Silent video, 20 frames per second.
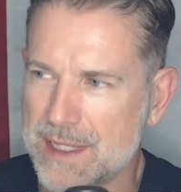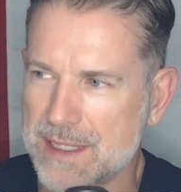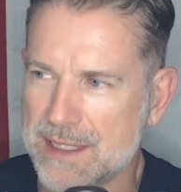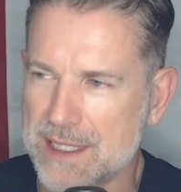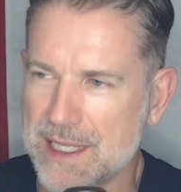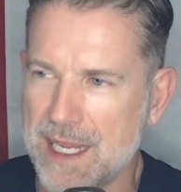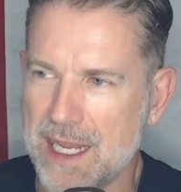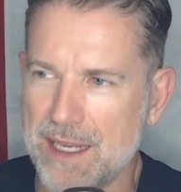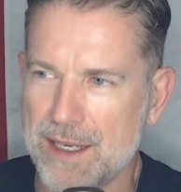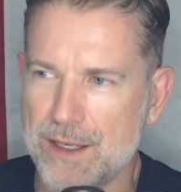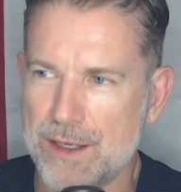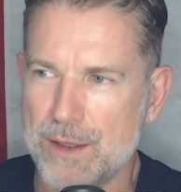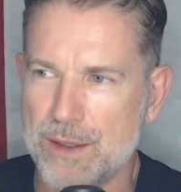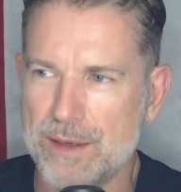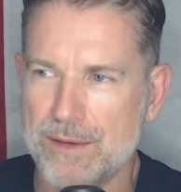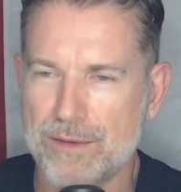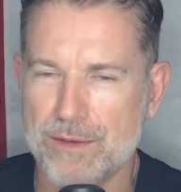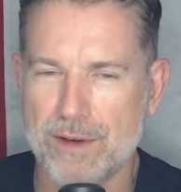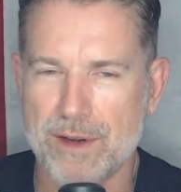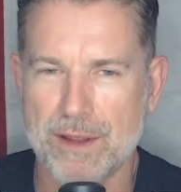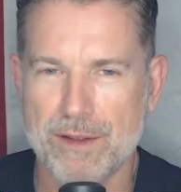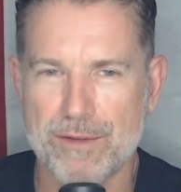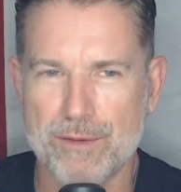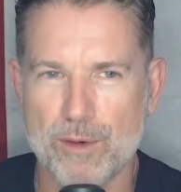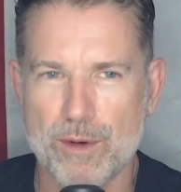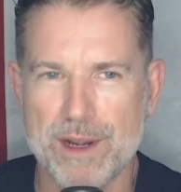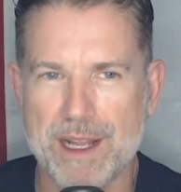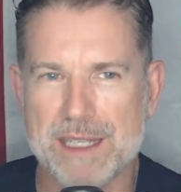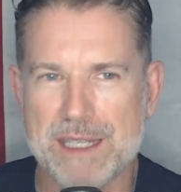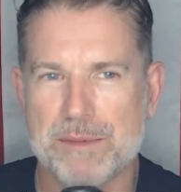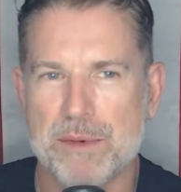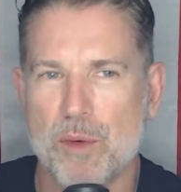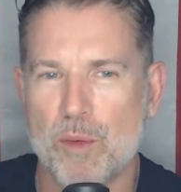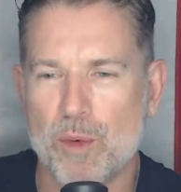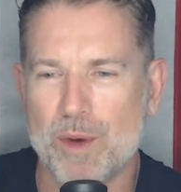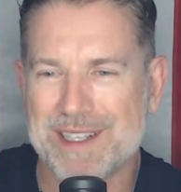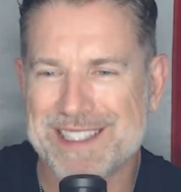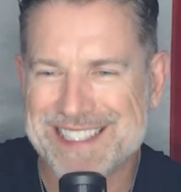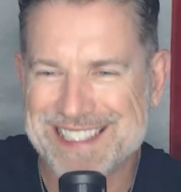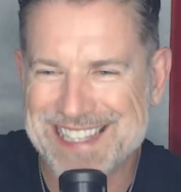I can't do it for another 4 days. But
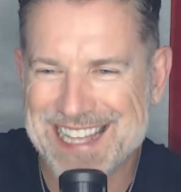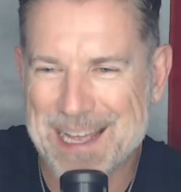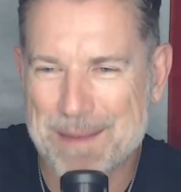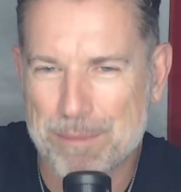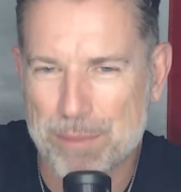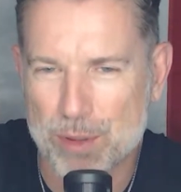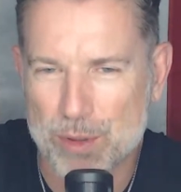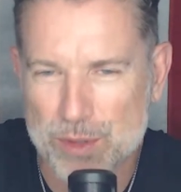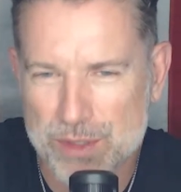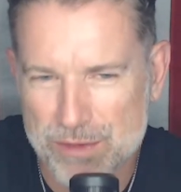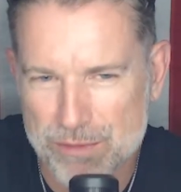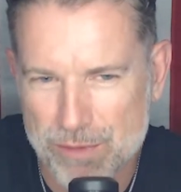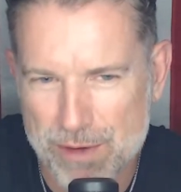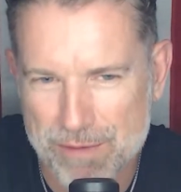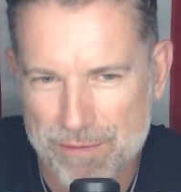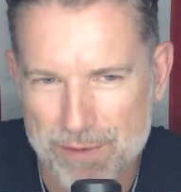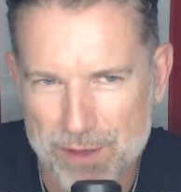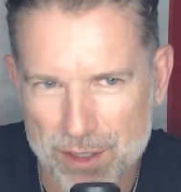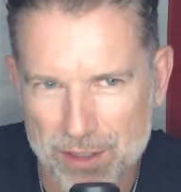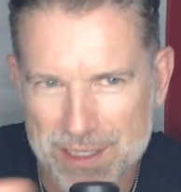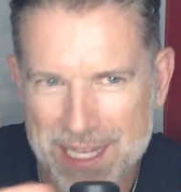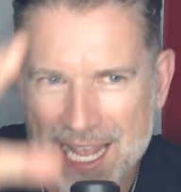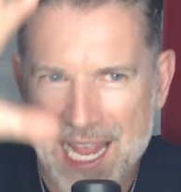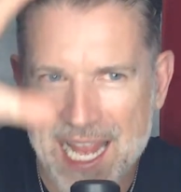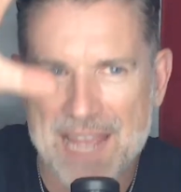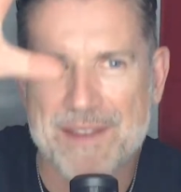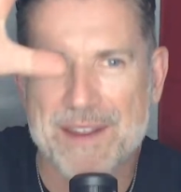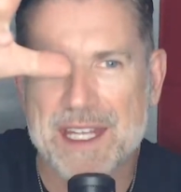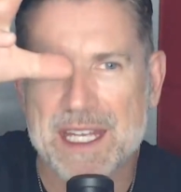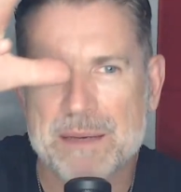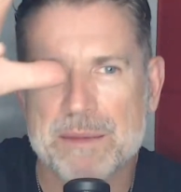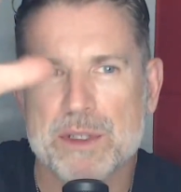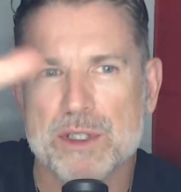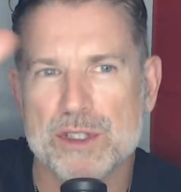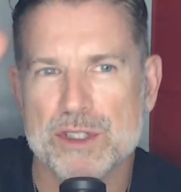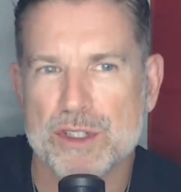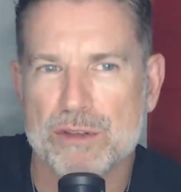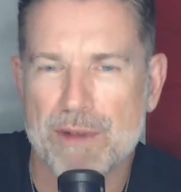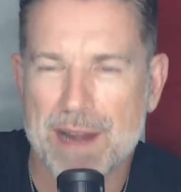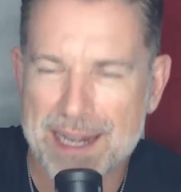once that pool is refilled and the
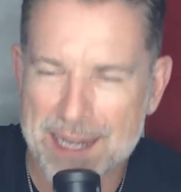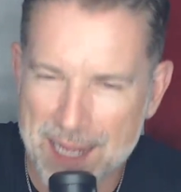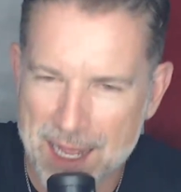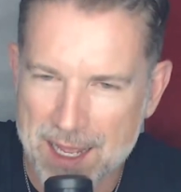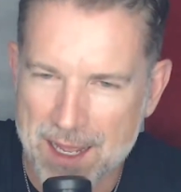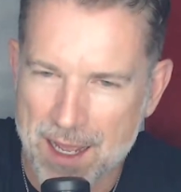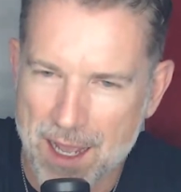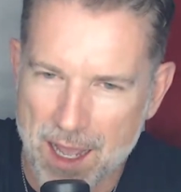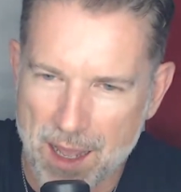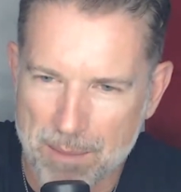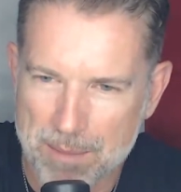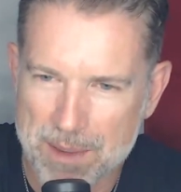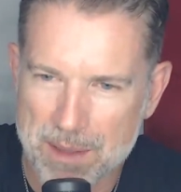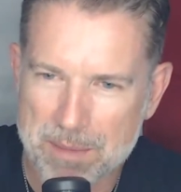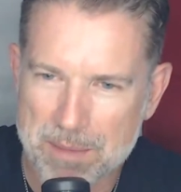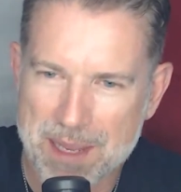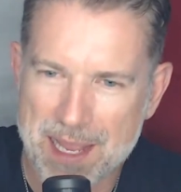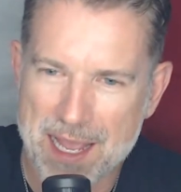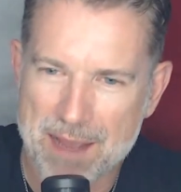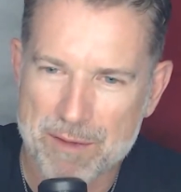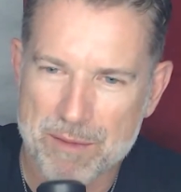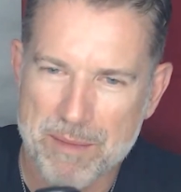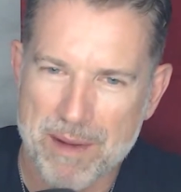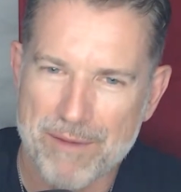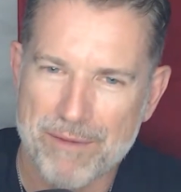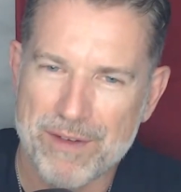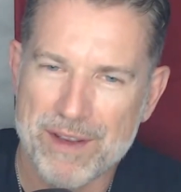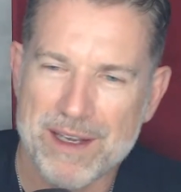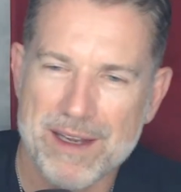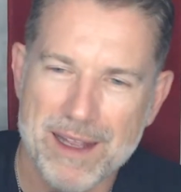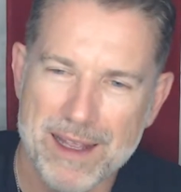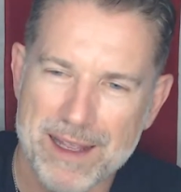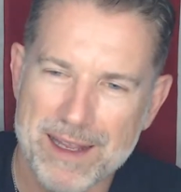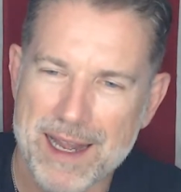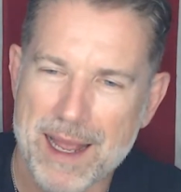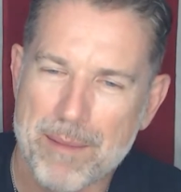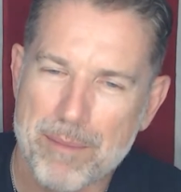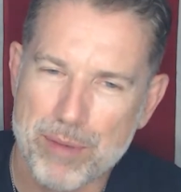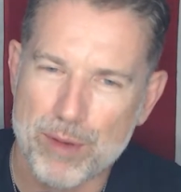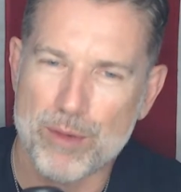chemicals are right, I'm going to be having my feet in
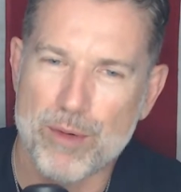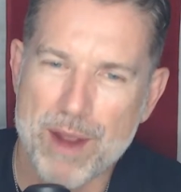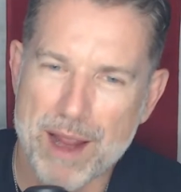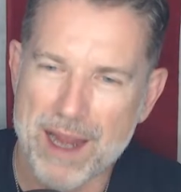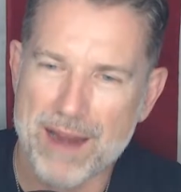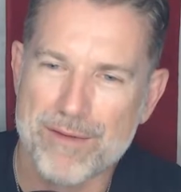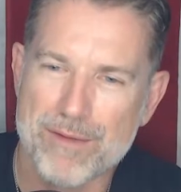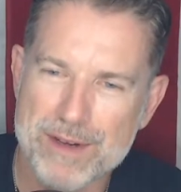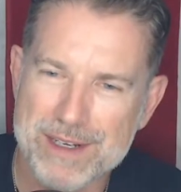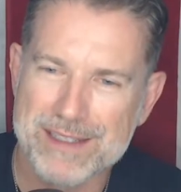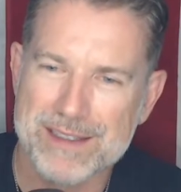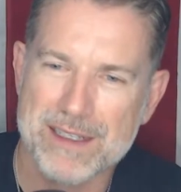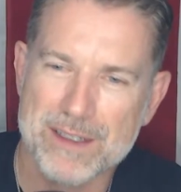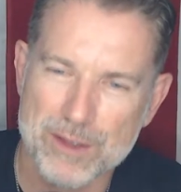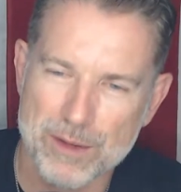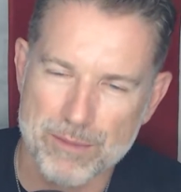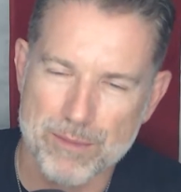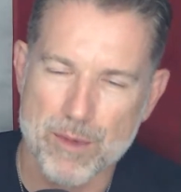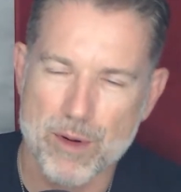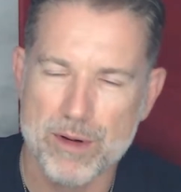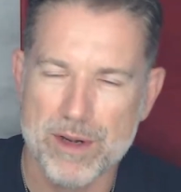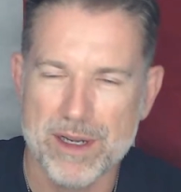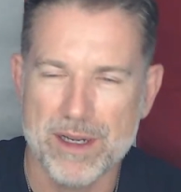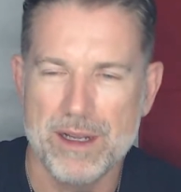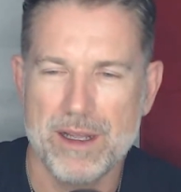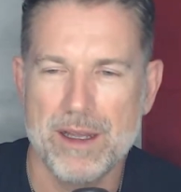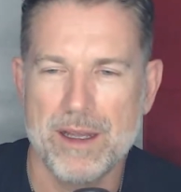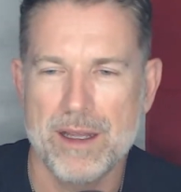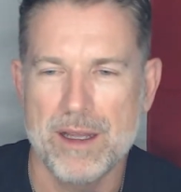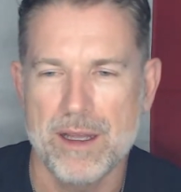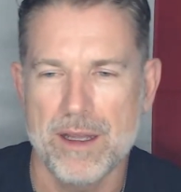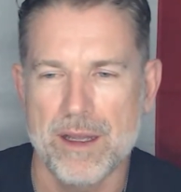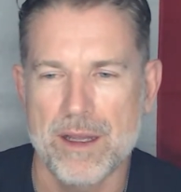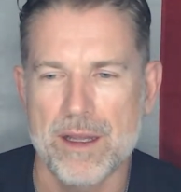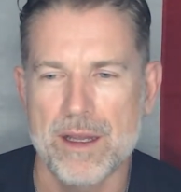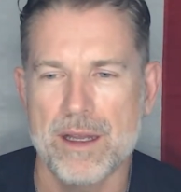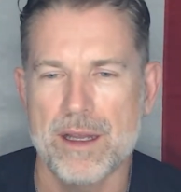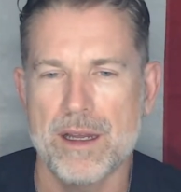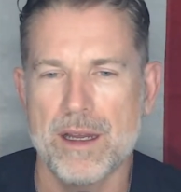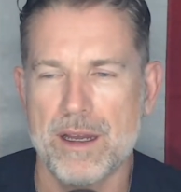that pool every single morning
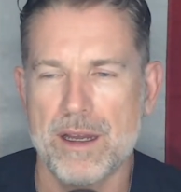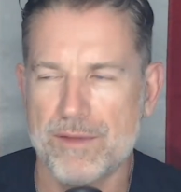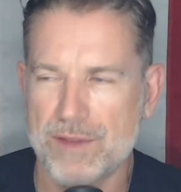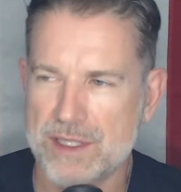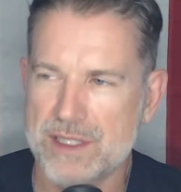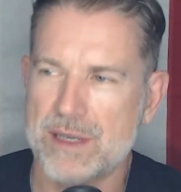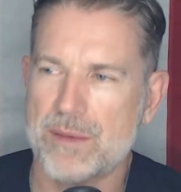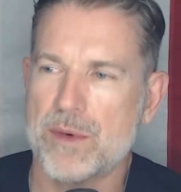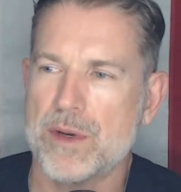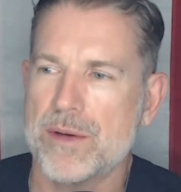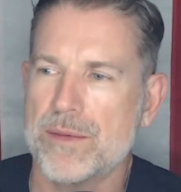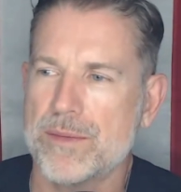of the summer,